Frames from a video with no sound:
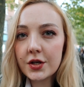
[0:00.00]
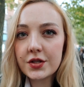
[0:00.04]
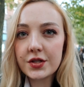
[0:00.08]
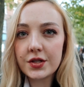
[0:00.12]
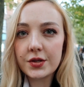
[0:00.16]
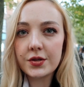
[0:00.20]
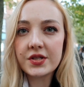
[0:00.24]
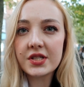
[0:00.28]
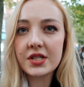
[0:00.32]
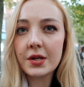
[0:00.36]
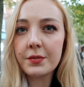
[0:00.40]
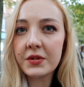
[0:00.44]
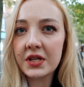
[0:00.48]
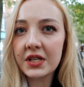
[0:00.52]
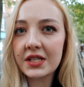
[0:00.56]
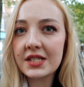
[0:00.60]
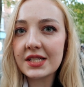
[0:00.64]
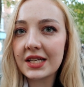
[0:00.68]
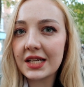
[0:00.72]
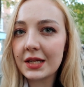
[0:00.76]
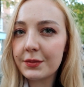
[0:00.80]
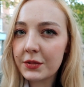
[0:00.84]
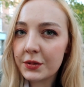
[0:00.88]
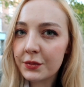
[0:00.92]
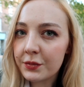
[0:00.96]
So it's something to
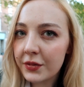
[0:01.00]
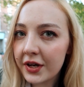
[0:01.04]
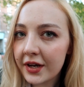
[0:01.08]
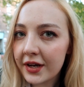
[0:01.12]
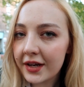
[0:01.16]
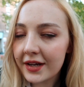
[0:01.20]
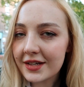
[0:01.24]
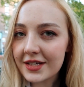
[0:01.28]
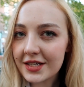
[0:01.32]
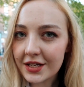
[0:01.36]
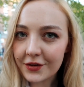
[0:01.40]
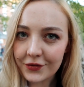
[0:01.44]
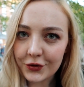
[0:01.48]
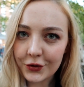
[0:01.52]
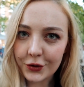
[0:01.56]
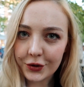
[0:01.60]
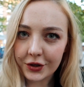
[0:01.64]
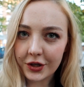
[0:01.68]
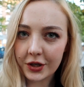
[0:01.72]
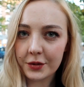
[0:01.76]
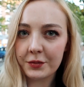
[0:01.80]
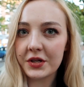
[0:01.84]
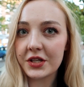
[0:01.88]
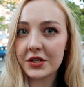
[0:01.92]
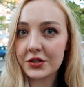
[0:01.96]
keep in mind if you're
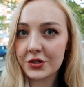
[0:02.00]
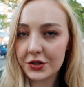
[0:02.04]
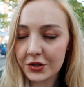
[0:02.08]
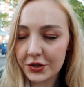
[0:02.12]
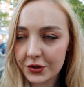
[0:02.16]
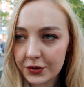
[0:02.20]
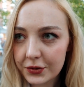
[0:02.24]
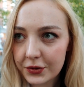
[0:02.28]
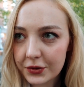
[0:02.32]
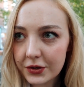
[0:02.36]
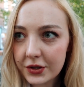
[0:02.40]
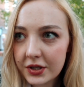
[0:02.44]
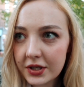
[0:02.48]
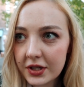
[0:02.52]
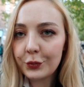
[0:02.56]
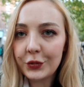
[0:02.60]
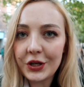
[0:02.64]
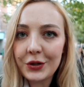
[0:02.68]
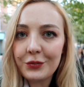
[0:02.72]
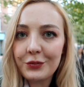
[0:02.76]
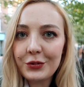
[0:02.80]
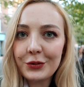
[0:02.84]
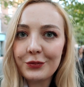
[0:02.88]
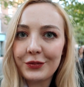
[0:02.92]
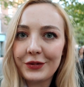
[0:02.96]
coming to York. Be
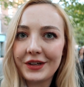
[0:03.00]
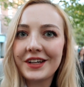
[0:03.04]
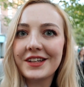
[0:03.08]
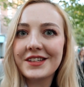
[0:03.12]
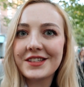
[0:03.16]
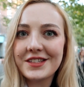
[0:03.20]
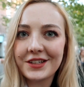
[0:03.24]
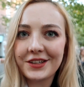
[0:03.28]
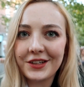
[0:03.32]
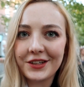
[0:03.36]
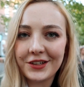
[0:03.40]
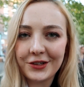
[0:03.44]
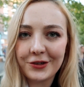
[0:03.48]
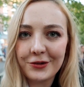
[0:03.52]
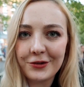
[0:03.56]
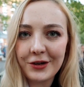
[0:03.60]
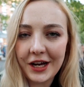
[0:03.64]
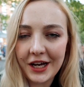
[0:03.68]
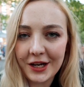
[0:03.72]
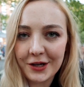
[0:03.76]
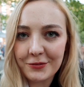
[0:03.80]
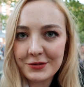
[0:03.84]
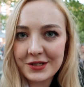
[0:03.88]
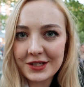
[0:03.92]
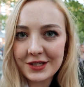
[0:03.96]
prepared to queue
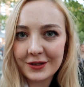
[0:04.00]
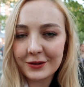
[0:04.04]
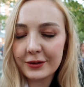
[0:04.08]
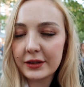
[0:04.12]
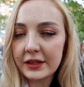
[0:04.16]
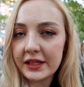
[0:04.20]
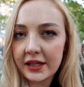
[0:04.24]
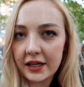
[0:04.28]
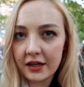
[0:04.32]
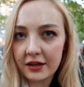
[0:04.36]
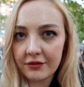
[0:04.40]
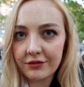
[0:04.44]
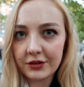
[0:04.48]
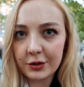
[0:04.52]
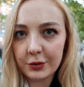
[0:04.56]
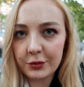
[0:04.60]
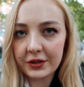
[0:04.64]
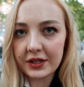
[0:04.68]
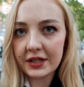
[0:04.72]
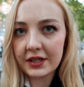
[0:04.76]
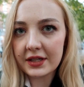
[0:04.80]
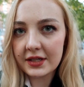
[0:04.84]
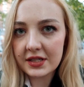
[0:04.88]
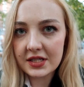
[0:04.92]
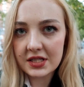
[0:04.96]
absolutely
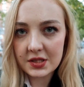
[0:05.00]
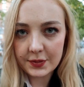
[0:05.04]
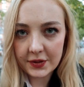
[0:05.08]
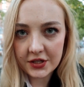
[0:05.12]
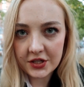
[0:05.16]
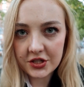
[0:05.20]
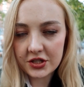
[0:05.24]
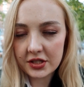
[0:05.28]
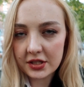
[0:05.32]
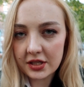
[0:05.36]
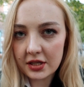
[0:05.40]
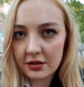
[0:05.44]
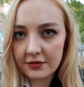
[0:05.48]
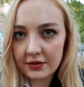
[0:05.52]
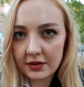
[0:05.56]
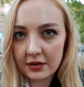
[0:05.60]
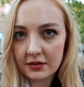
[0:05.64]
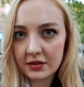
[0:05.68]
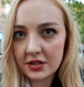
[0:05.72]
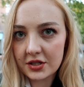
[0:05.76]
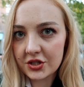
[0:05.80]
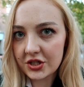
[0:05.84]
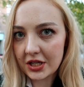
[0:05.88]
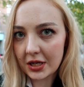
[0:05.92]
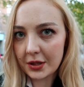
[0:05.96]
everywhere, especially around
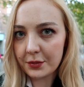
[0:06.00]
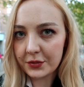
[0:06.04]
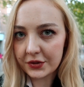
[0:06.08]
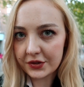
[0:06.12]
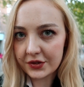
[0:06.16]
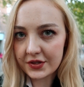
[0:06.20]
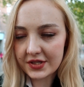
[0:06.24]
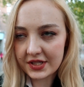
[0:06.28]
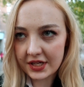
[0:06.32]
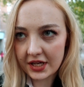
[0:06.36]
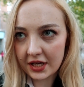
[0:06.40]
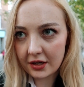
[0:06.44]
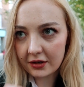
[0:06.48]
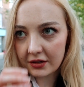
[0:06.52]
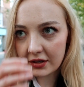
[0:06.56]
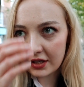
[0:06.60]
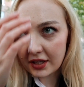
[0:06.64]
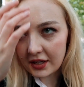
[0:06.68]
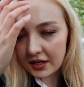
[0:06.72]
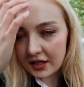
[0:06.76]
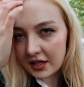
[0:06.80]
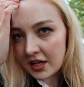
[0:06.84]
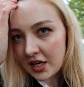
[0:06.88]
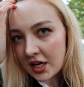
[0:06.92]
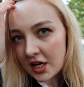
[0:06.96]
the Shambles
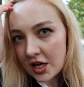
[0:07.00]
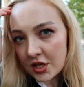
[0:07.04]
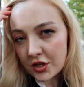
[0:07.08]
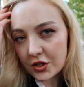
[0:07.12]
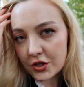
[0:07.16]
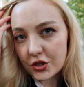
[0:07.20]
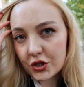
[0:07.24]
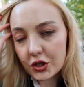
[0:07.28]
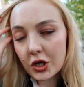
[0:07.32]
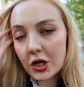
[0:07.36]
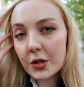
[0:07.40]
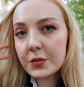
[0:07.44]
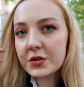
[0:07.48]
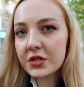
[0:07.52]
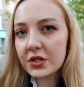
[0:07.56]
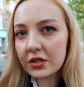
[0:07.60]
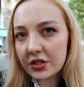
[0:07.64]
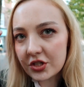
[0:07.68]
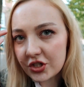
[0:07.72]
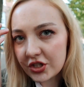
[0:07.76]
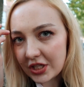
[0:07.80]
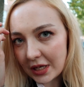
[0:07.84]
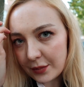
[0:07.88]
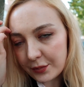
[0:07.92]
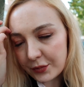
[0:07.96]
area. The shops on the
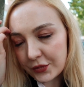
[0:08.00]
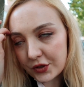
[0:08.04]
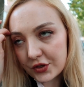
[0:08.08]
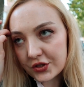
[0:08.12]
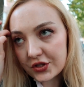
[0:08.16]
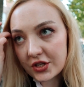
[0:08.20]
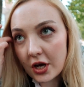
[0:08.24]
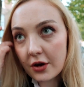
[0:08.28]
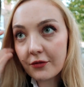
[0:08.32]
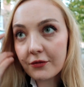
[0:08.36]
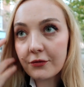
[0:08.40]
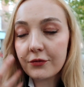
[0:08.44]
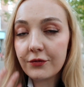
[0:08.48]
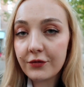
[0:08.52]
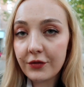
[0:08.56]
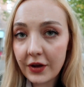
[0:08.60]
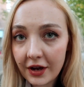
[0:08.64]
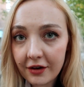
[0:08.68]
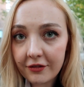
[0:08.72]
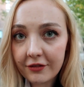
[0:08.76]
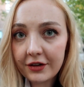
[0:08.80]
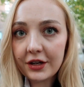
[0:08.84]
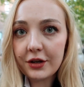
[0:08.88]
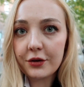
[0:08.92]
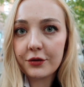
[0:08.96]
Shambles are
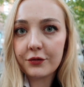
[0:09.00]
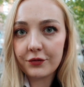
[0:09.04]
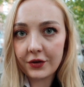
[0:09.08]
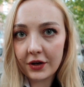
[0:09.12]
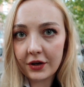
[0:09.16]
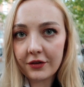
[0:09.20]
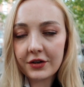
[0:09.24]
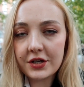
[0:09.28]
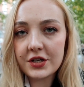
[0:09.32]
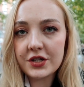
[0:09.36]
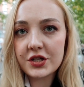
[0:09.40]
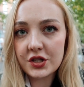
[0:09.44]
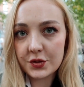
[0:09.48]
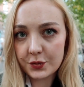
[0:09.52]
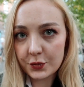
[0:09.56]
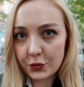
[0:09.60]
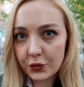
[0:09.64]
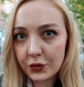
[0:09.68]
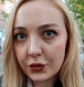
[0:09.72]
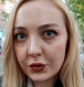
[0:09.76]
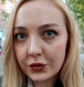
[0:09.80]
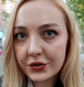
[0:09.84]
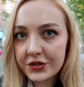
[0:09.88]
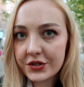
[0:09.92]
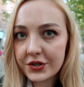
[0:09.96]
very, very
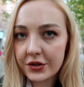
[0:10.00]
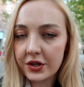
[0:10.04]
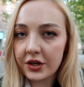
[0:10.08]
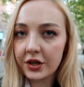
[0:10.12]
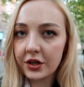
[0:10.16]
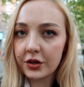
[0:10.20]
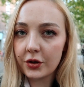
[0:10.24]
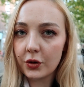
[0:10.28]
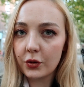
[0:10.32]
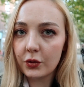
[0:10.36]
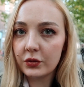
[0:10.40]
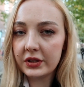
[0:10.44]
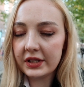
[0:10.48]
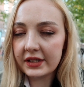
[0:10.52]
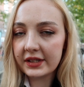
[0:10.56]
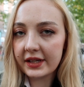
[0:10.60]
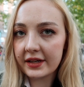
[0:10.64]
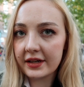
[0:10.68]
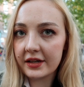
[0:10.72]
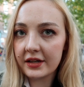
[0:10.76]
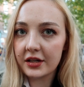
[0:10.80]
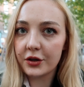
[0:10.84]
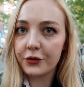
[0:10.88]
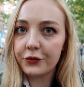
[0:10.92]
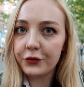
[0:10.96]
small, so they can only let
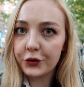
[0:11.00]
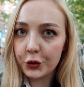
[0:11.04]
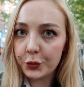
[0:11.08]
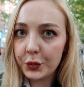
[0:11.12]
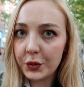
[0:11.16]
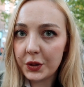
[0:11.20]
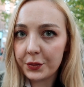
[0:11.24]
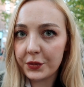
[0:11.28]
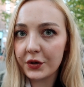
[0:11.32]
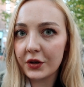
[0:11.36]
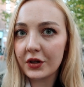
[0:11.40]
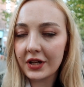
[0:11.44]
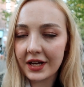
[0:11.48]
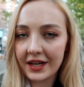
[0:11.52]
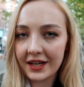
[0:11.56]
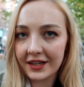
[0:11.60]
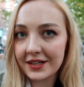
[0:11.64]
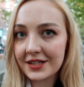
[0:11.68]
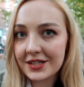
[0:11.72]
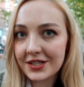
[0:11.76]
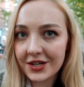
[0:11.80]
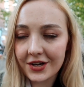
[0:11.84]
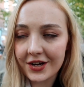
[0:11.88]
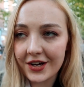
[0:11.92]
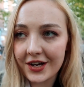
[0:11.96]
in a few people at a
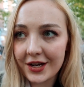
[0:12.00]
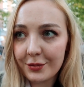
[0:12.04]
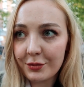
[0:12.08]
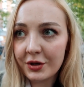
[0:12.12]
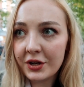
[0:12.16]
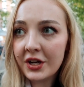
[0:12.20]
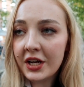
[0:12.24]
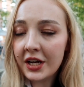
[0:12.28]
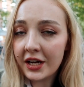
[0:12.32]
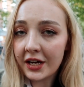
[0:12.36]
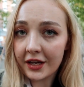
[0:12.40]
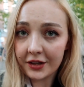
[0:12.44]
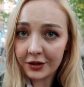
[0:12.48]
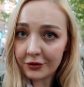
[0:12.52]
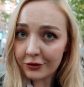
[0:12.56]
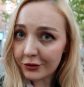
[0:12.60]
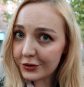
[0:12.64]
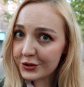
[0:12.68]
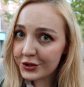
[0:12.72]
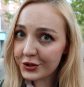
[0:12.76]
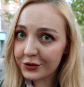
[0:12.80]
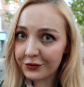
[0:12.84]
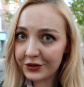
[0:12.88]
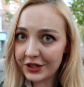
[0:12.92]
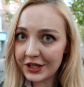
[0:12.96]
time. And they're
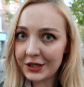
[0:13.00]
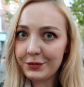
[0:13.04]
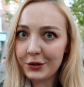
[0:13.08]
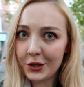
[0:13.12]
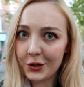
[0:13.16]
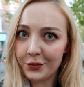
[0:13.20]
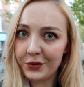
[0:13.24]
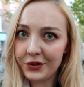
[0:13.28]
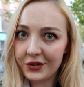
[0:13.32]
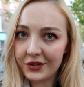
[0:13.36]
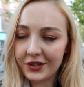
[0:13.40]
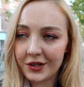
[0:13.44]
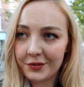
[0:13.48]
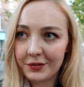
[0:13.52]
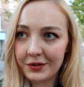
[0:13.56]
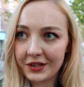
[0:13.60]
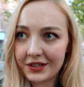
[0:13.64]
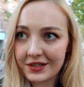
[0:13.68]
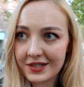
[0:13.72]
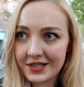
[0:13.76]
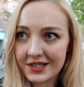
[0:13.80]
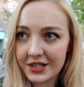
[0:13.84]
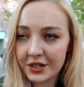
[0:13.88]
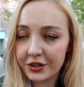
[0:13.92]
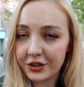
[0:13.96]
also really popular
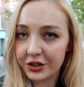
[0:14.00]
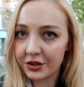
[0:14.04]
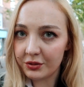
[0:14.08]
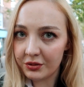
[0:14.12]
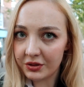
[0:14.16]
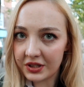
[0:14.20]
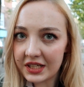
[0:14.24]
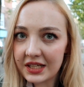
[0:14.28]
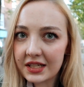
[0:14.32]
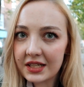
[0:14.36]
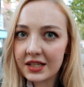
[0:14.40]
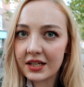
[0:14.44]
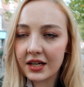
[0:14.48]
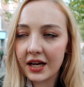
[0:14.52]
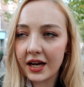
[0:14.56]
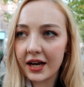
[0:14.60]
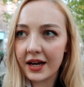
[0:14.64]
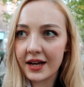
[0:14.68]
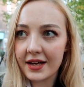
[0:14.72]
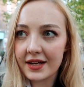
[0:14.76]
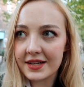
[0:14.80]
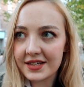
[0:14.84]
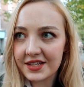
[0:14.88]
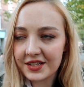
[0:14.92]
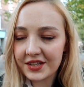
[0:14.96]
because they're unique
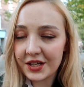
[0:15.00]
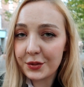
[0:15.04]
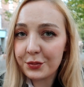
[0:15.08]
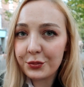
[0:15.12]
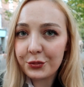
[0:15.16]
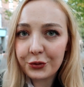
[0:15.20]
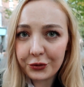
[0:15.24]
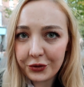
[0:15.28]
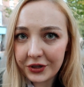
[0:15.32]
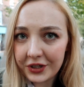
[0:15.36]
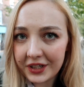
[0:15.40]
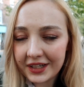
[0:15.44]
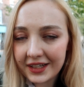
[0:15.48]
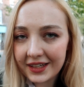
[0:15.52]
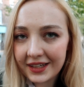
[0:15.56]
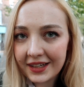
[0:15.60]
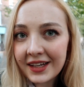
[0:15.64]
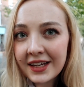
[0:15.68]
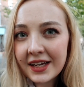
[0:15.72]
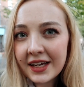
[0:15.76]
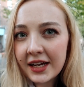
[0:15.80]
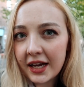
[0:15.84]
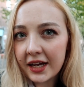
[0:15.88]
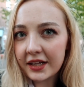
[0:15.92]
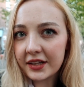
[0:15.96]
and they're pretty
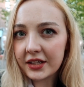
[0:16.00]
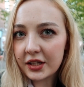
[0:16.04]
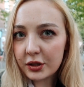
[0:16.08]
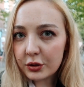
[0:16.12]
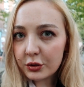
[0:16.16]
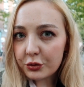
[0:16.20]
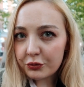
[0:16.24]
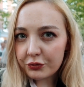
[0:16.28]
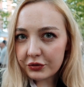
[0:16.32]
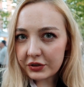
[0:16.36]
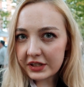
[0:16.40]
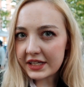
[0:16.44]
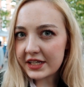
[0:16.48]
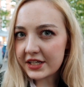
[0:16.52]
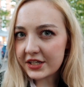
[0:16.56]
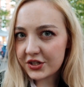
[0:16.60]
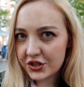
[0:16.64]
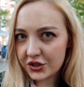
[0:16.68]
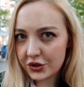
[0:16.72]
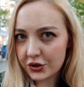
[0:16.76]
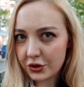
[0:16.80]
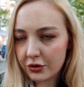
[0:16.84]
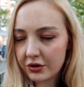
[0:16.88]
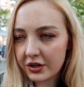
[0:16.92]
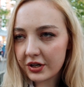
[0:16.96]
and they look really
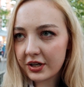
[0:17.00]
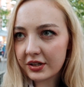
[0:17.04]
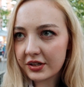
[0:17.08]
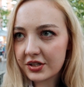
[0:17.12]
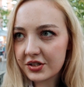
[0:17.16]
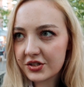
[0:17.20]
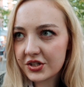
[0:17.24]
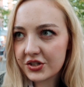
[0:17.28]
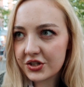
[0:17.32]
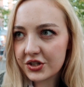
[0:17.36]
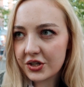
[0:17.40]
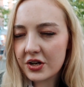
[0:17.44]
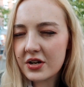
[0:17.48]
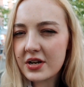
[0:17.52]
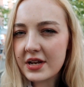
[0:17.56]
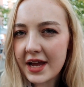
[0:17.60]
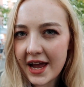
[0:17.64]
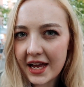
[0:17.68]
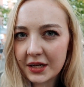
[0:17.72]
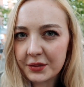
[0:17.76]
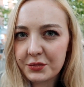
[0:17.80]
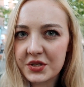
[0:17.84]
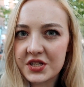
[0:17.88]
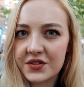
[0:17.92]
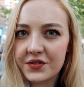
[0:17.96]
historic. There's a certain
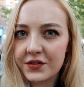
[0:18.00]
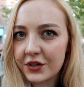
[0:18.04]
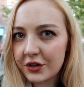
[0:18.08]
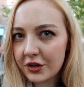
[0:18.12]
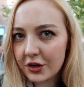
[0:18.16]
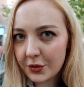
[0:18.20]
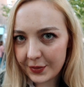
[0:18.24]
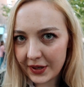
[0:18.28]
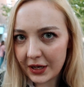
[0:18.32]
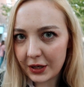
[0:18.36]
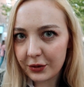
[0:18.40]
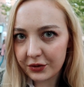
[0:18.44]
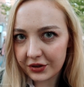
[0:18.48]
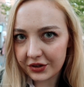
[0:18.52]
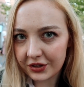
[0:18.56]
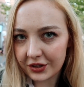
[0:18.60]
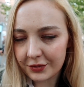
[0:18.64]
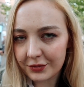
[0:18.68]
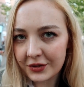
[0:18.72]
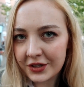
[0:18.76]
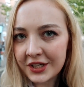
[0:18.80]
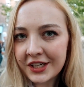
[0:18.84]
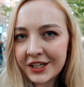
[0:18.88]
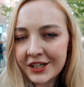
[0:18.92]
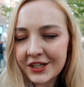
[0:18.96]
atmosphere about them.
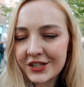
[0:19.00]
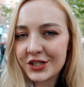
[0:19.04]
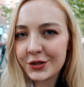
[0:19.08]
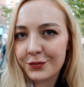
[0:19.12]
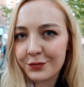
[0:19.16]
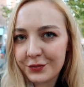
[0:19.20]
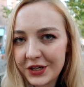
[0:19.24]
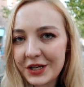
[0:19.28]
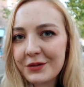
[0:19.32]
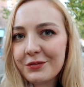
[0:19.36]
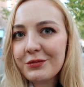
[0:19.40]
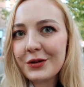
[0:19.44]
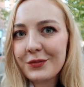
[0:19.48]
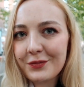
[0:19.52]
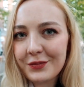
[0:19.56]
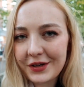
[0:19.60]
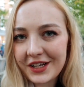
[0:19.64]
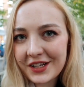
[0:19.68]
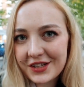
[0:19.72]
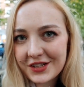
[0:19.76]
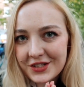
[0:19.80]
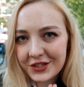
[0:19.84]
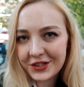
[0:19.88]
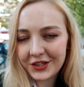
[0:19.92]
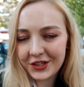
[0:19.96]
So be
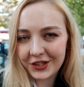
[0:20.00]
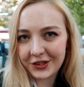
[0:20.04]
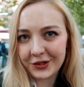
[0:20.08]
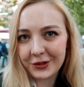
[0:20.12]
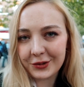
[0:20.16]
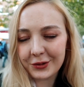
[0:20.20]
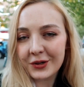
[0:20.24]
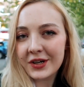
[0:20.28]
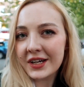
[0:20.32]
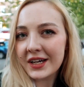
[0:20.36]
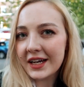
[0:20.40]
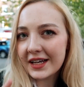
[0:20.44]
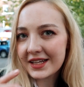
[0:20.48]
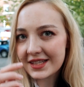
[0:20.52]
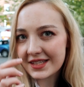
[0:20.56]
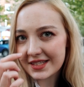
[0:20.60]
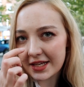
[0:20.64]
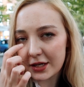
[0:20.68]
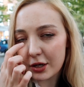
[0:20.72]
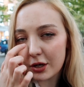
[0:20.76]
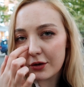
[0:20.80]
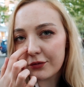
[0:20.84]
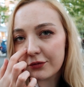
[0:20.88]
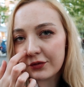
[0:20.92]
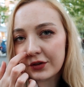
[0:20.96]
prepared to queue and set
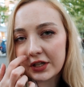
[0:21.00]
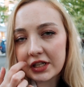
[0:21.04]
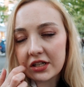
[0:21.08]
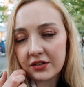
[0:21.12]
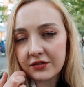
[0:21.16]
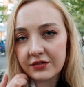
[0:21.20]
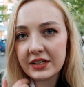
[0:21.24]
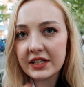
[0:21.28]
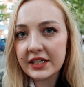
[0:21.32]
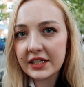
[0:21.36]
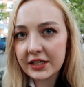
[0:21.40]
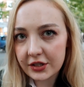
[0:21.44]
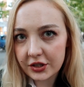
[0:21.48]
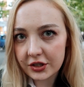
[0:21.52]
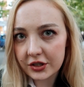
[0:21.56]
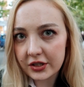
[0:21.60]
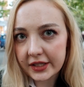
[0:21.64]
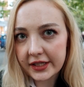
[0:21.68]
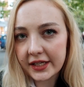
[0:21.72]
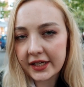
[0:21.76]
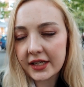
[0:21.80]
off really, really early.